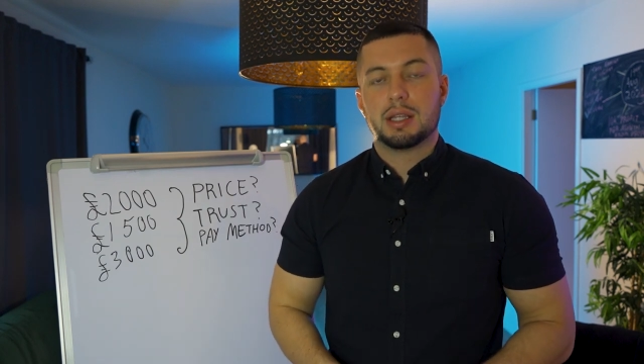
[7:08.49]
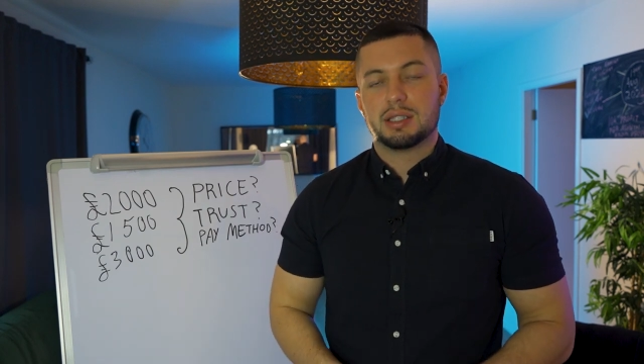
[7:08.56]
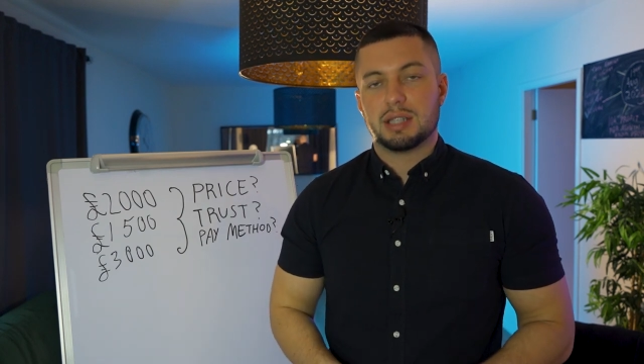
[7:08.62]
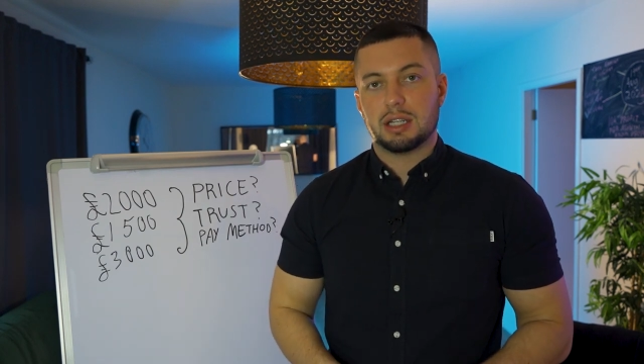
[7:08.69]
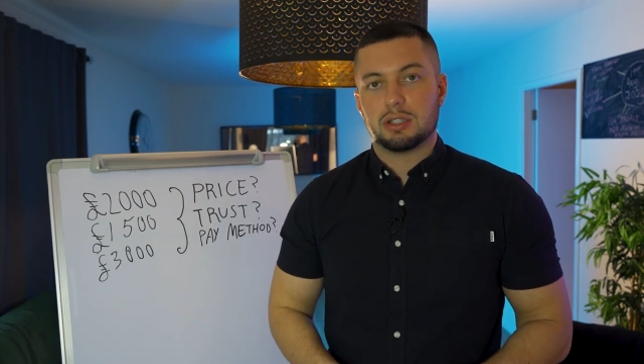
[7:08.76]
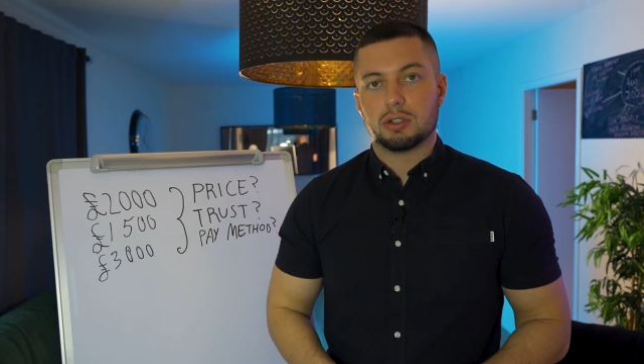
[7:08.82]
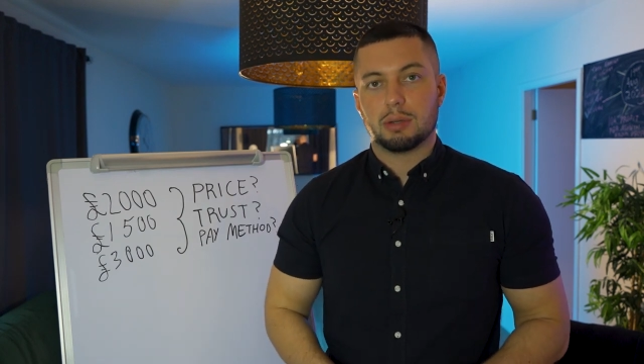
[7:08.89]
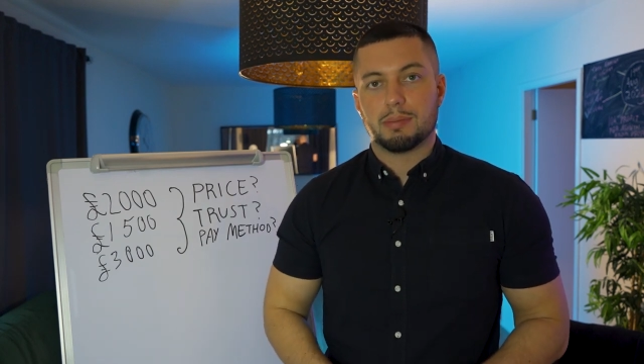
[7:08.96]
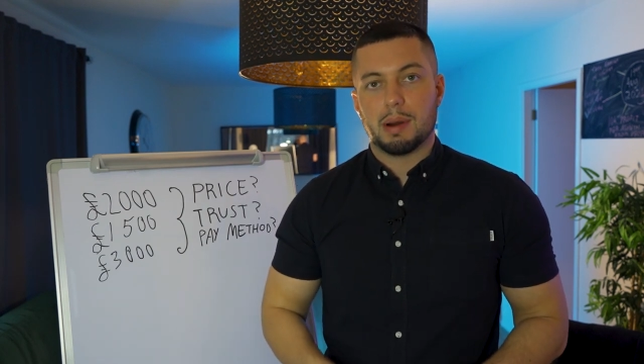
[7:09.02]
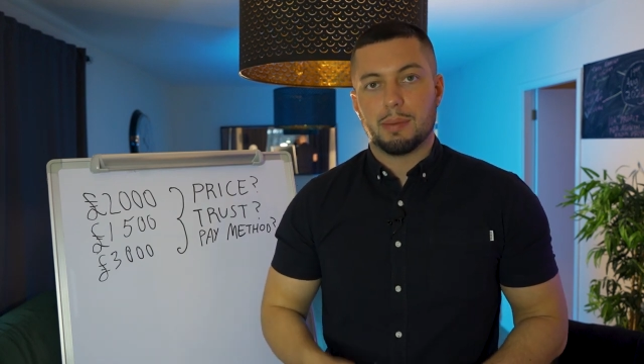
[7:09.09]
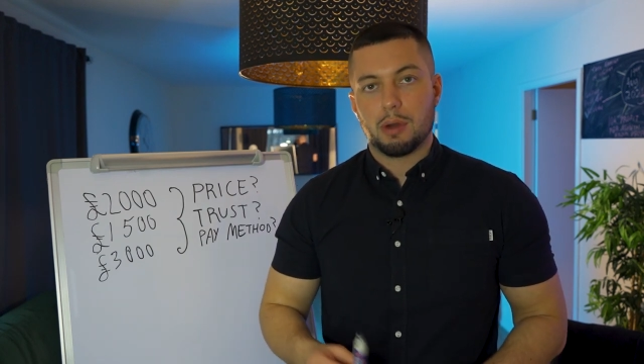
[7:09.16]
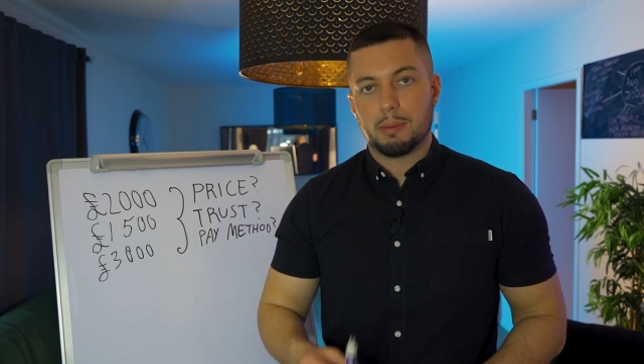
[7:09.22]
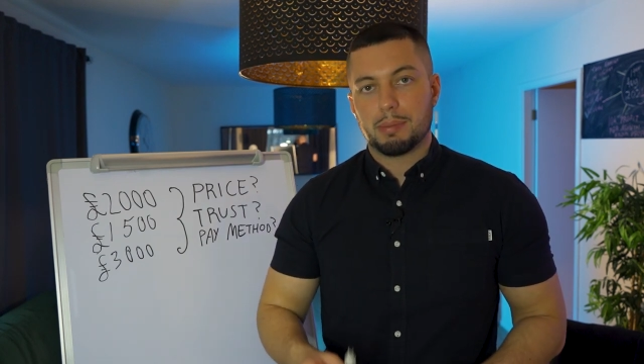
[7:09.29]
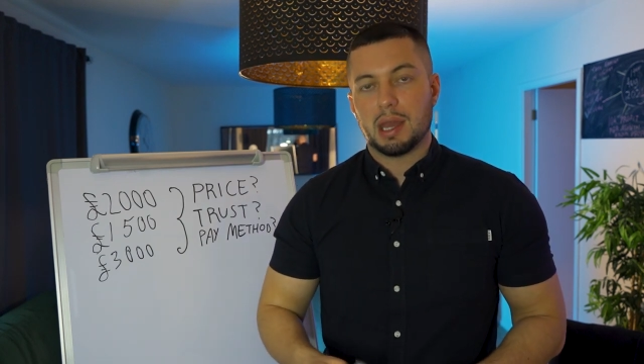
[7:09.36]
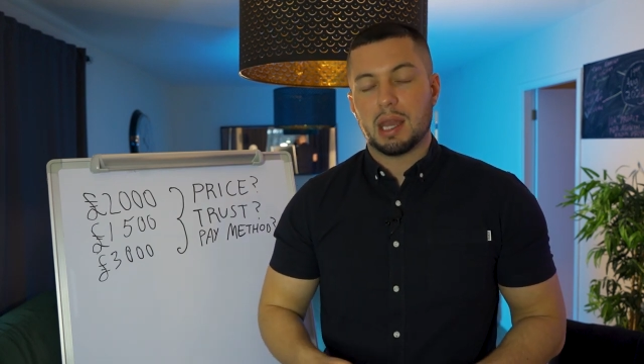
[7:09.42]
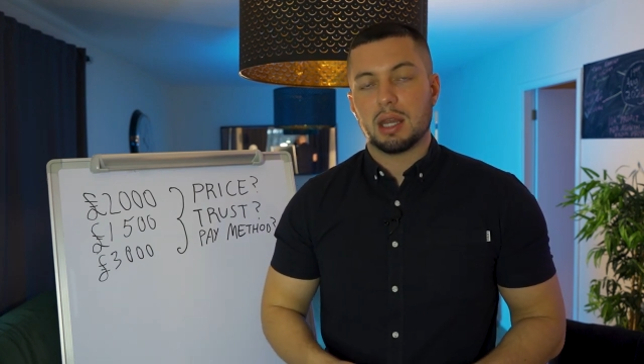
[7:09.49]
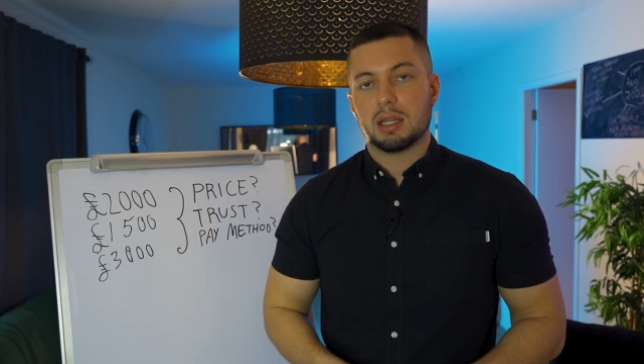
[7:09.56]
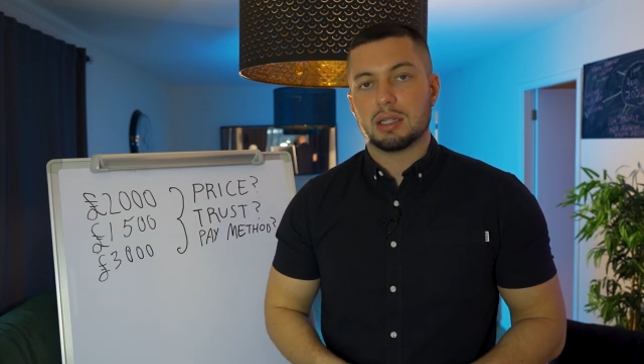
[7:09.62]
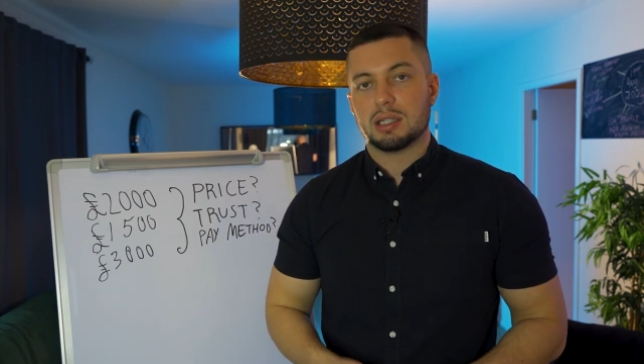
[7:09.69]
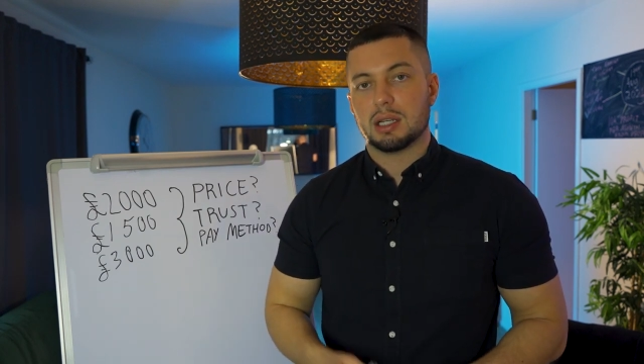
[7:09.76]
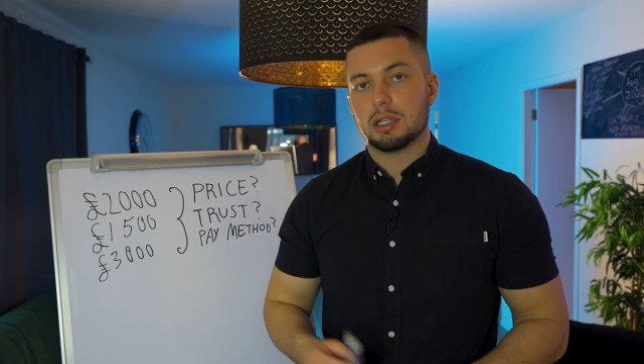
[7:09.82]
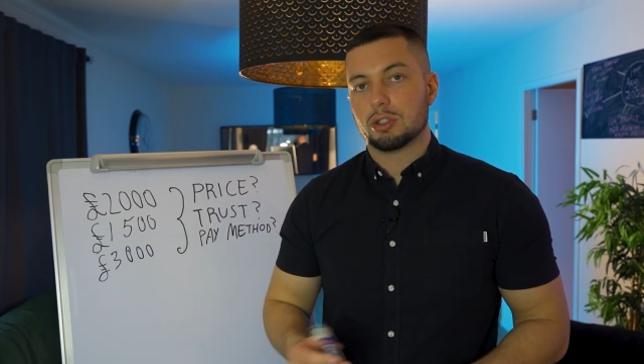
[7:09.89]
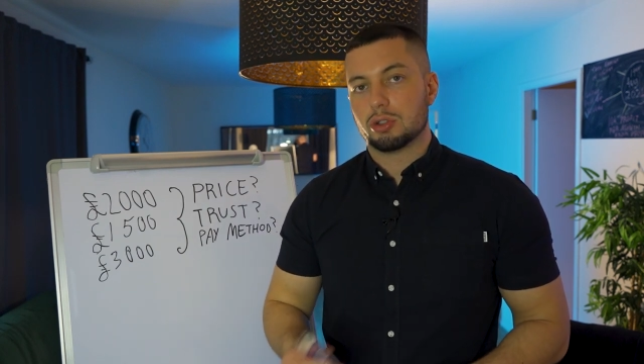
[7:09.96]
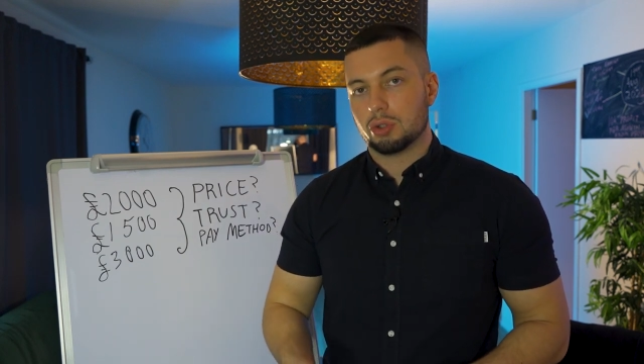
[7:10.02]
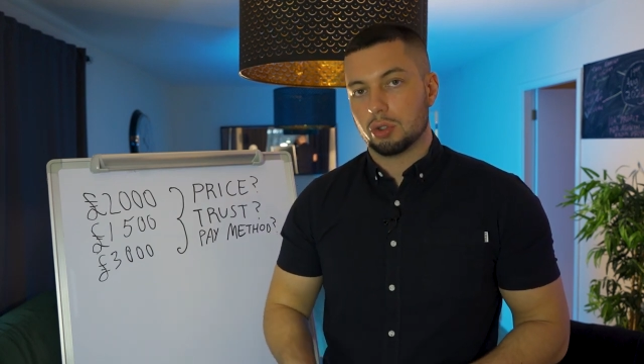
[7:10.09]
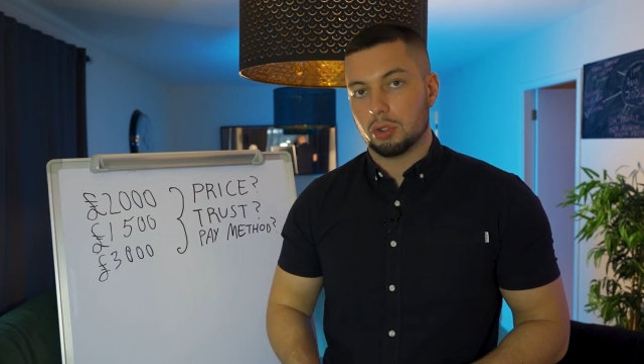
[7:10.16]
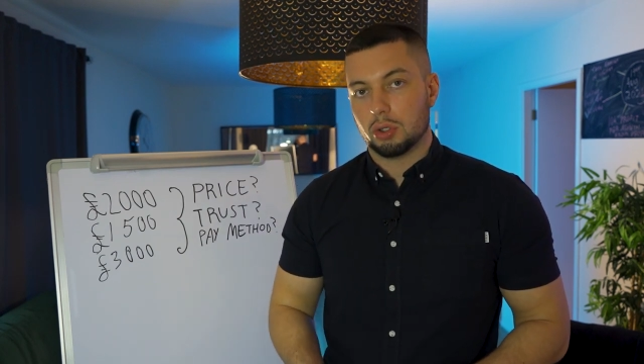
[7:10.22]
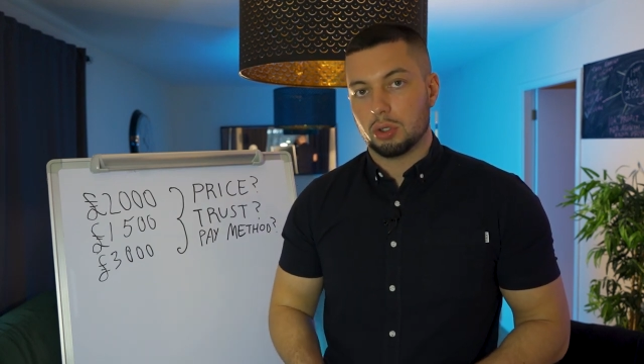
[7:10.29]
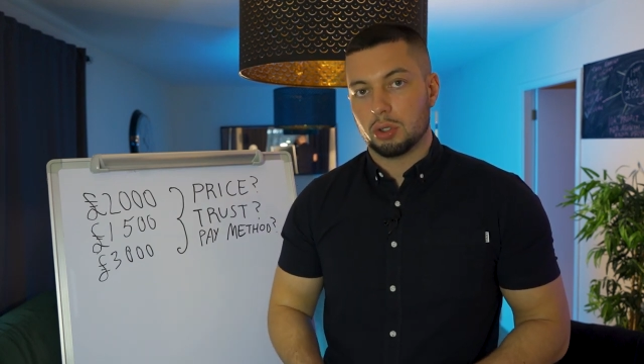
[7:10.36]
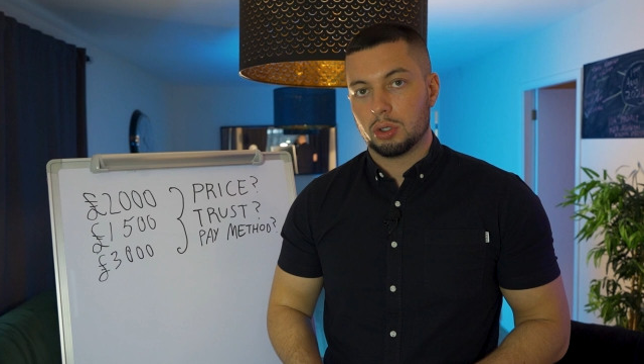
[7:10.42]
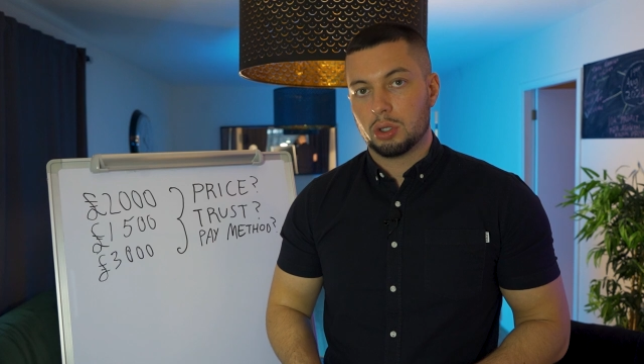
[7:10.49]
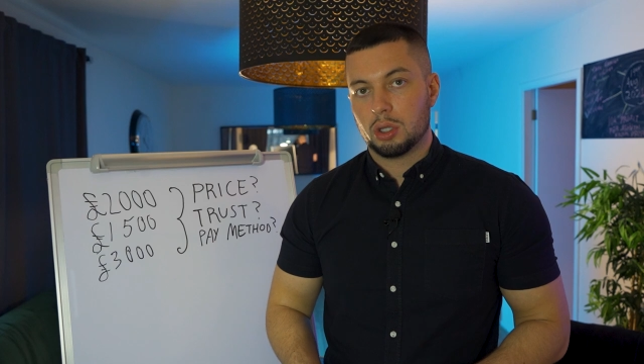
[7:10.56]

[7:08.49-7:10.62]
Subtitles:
say to them, I'm not paying until it's done.